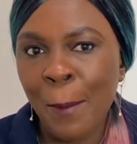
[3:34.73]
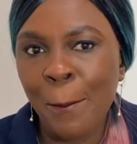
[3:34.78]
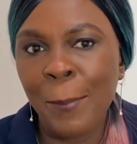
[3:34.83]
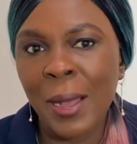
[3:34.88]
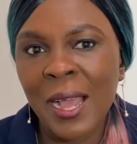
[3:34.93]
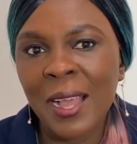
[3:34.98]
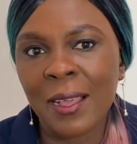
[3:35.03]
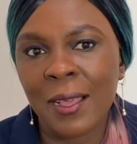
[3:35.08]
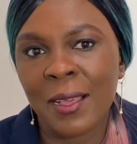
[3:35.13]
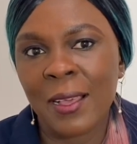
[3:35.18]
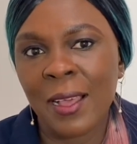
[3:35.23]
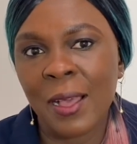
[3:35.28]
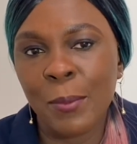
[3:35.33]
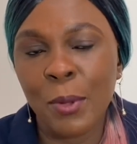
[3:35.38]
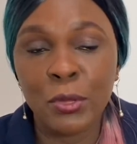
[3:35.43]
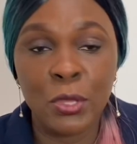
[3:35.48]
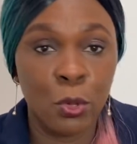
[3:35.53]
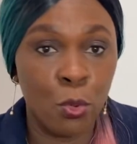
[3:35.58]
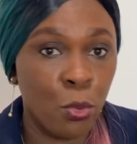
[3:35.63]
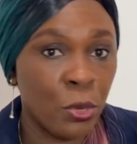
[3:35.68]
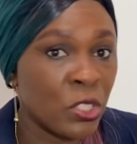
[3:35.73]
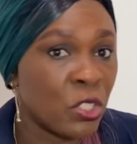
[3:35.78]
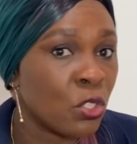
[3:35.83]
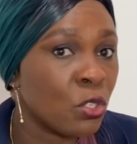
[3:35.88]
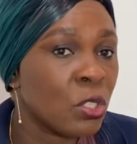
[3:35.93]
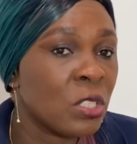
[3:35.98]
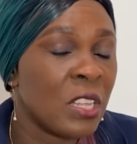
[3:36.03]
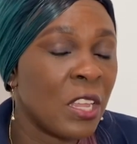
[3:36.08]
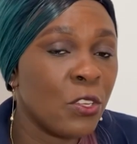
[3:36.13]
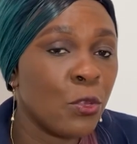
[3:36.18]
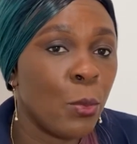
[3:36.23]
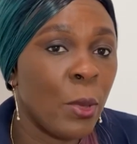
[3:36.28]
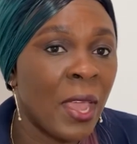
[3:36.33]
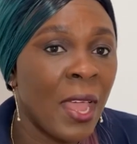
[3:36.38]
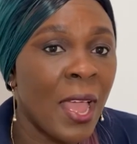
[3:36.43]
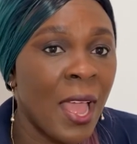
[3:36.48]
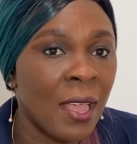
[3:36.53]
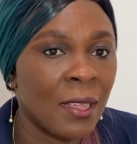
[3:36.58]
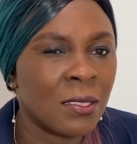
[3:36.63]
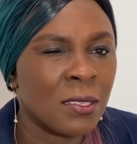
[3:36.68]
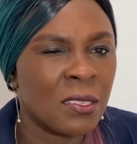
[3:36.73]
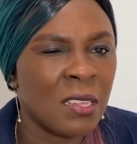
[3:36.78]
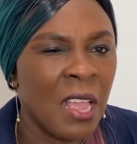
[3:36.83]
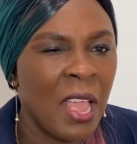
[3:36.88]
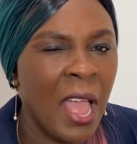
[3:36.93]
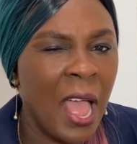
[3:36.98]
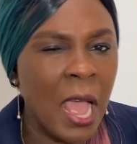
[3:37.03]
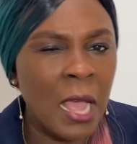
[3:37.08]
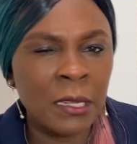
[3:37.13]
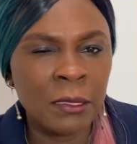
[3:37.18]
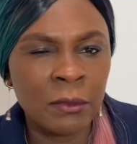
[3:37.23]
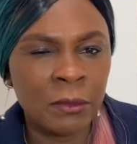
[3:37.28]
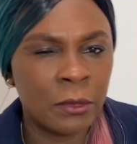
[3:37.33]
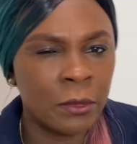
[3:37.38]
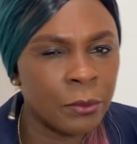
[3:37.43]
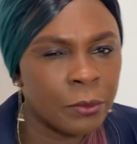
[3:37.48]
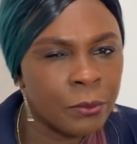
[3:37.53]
back about the questions that you were asked and